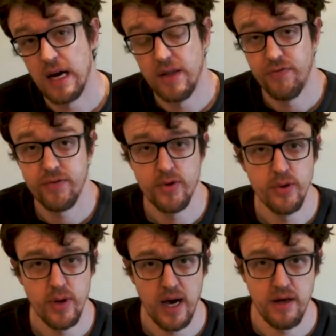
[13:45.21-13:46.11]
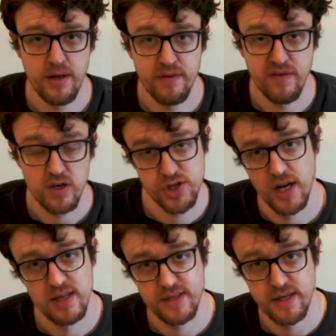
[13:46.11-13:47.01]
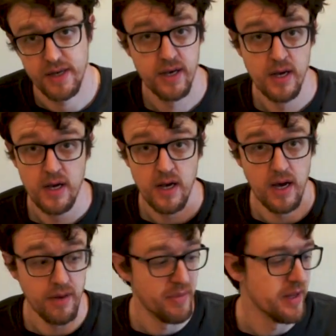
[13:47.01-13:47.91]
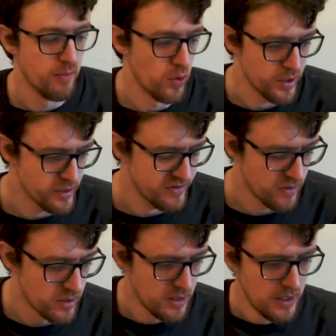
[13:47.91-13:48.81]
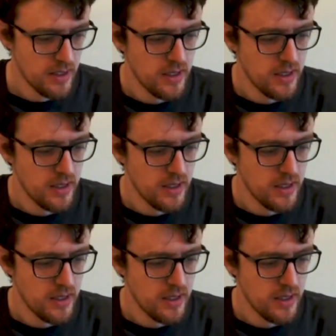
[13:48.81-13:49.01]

and to add functionality and make them more useful.